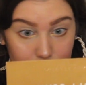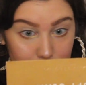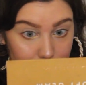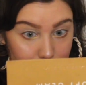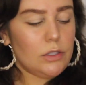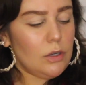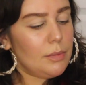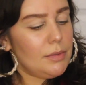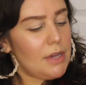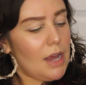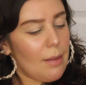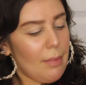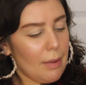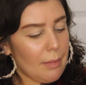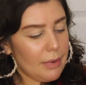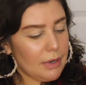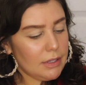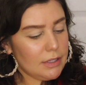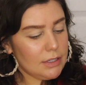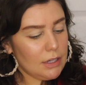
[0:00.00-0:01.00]
So up top, I'm
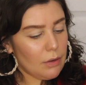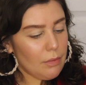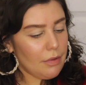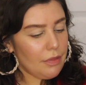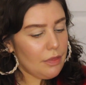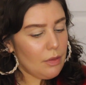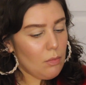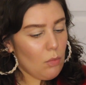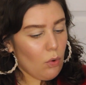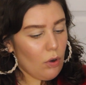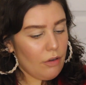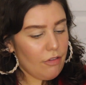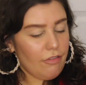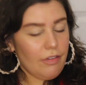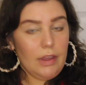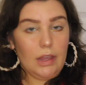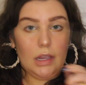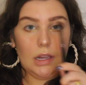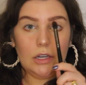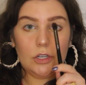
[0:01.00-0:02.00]
going to start with the
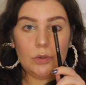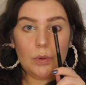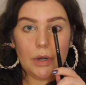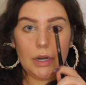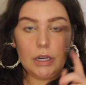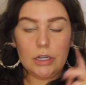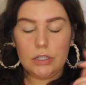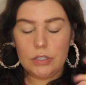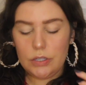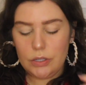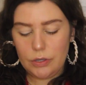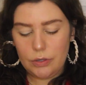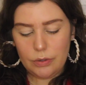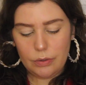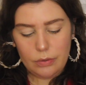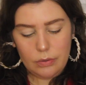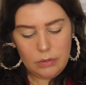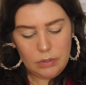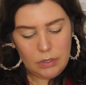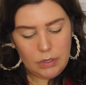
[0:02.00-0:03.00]
Morphe
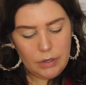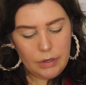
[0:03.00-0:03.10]
E22,